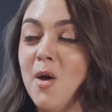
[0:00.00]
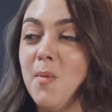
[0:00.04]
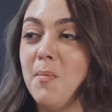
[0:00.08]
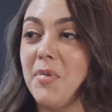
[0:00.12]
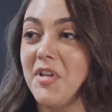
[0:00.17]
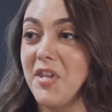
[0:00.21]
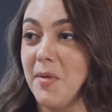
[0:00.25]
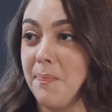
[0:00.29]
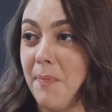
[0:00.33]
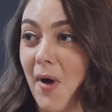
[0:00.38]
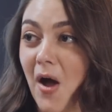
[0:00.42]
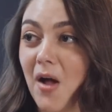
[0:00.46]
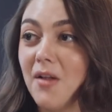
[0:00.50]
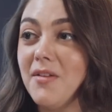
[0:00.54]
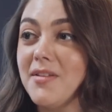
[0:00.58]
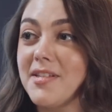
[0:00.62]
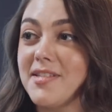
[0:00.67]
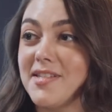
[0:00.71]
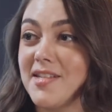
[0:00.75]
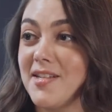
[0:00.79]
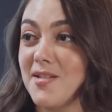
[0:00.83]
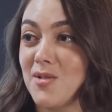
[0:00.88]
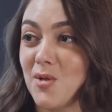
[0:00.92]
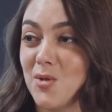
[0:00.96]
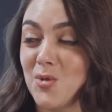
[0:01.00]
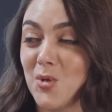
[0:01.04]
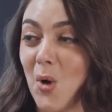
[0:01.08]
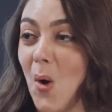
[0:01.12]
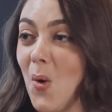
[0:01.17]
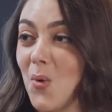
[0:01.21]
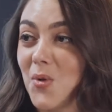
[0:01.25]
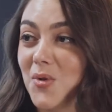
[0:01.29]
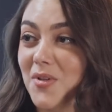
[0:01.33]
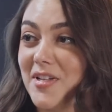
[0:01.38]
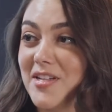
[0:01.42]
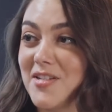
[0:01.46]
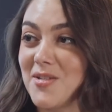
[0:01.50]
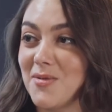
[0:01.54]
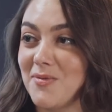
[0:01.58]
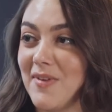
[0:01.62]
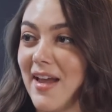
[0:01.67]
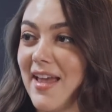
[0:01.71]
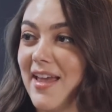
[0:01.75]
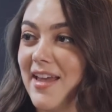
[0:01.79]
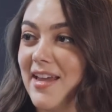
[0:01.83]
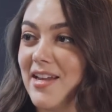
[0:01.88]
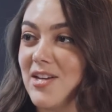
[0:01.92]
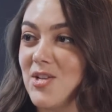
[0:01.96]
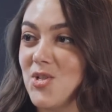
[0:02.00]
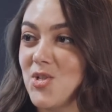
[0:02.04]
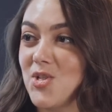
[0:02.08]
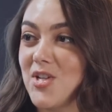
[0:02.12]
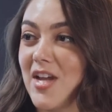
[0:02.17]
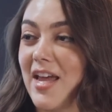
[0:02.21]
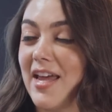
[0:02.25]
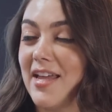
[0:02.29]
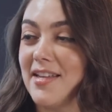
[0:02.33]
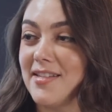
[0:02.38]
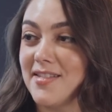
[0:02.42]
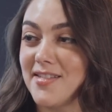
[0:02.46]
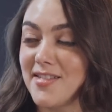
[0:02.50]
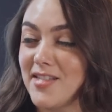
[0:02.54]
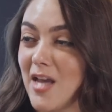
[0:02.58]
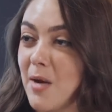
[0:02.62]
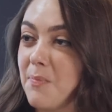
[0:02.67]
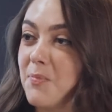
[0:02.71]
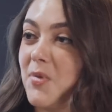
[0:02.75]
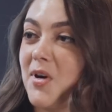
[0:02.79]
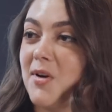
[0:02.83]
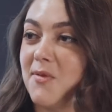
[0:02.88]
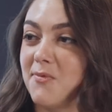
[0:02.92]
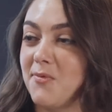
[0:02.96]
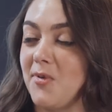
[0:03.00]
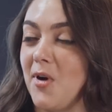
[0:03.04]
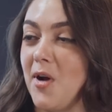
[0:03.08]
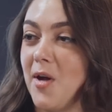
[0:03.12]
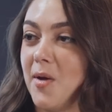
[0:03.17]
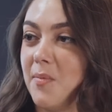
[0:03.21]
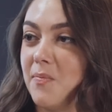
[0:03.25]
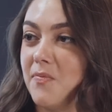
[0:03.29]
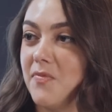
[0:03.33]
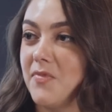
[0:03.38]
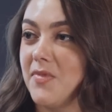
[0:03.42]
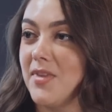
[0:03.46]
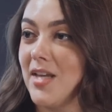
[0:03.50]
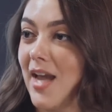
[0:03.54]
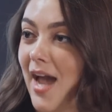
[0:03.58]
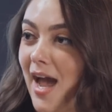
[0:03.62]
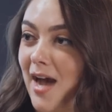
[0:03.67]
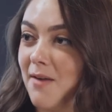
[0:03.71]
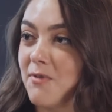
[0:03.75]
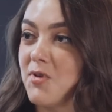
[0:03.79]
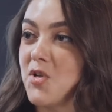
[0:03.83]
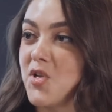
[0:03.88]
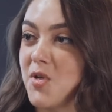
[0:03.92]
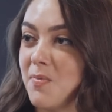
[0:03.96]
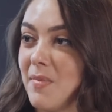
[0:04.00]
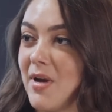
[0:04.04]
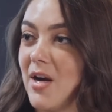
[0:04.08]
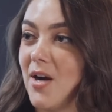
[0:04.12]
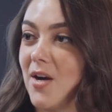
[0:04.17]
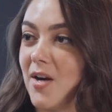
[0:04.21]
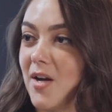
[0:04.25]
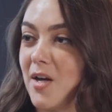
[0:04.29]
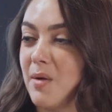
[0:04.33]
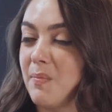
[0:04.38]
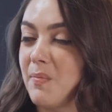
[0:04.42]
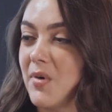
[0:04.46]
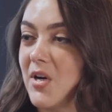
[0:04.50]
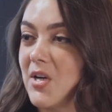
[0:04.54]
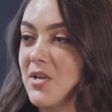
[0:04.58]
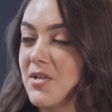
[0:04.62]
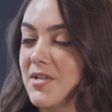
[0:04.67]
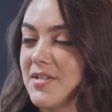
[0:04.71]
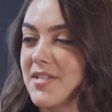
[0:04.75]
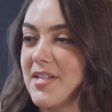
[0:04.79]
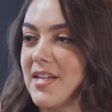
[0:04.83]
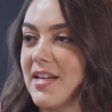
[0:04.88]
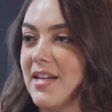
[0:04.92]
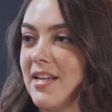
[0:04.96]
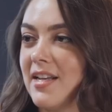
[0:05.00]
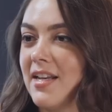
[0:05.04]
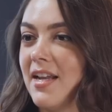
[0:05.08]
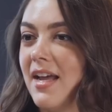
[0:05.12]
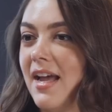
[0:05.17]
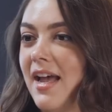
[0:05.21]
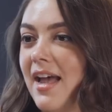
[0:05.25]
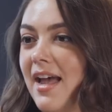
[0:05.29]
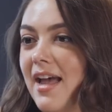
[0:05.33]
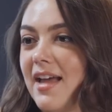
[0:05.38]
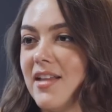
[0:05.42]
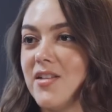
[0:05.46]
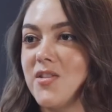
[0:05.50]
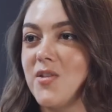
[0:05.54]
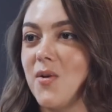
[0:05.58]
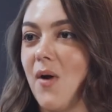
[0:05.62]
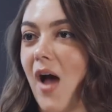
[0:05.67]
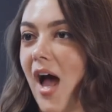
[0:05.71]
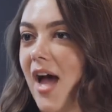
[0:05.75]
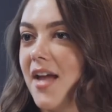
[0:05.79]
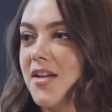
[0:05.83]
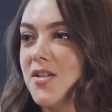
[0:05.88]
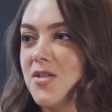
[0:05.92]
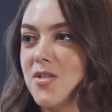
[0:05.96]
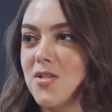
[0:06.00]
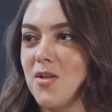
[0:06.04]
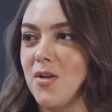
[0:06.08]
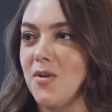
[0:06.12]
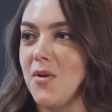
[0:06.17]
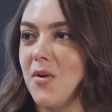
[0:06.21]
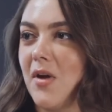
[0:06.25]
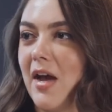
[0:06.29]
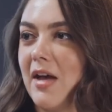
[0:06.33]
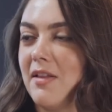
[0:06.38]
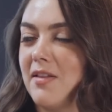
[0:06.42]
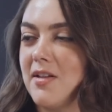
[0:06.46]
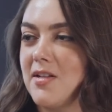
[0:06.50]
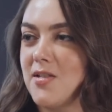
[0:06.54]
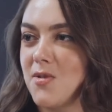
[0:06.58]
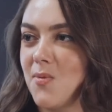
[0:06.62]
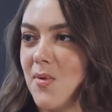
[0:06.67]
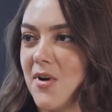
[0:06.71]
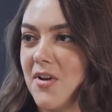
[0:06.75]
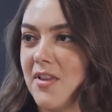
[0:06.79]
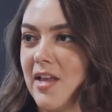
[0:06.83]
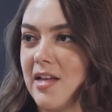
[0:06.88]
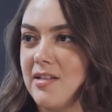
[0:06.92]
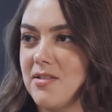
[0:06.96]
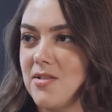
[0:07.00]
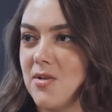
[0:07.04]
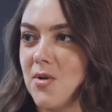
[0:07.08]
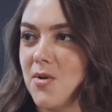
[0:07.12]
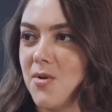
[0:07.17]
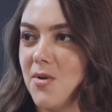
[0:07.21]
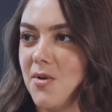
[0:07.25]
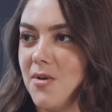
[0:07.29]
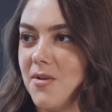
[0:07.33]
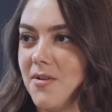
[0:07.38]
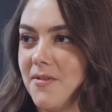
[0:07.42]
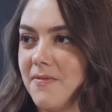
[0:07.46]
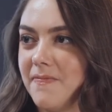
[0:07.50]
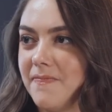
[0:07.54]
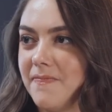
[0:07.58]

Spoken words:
But the policies are totally deranged and separate from the average American person. And so I just don't know how they square that circle.